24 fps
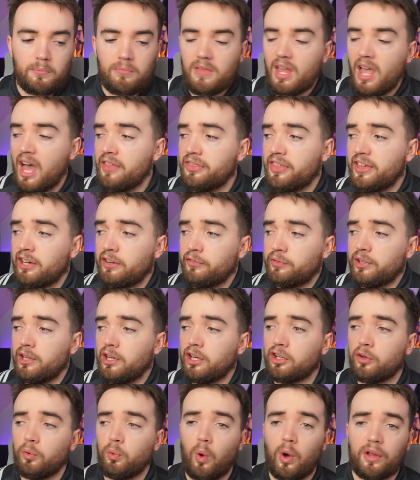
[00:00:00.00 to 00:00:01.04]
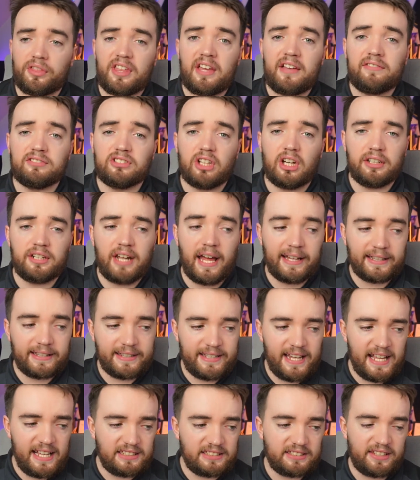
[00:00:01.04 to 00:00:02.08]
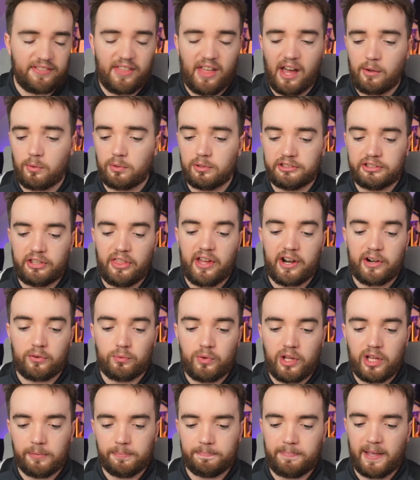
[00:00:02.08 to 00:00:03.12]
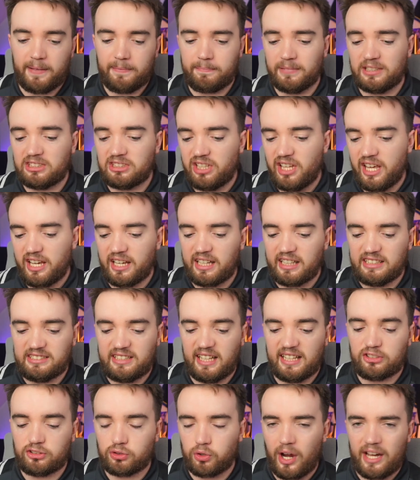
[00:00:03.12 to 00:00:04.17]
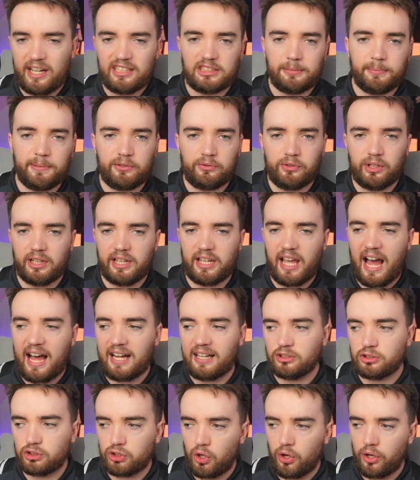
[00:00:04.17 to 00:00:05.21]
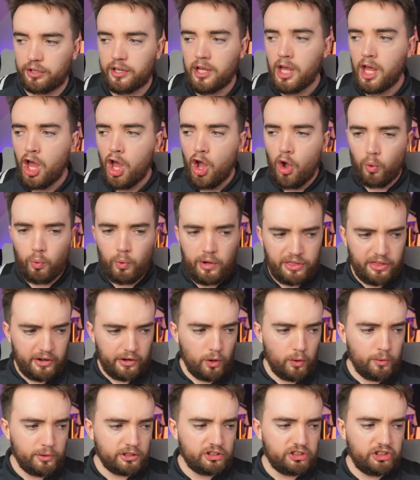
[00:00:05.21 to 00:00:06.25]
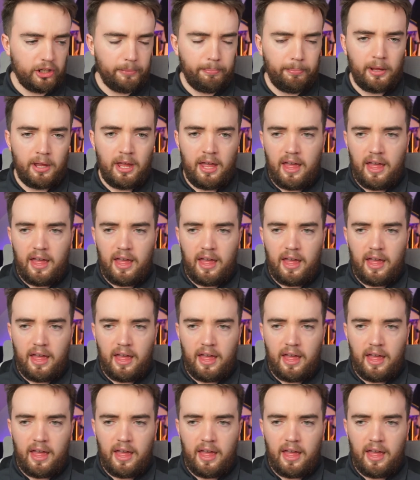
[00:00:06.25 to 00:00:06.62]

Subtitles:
I think if we look at what they've done at Nice, that was their real big mistake, is they tried to be really hands-on with their ownership.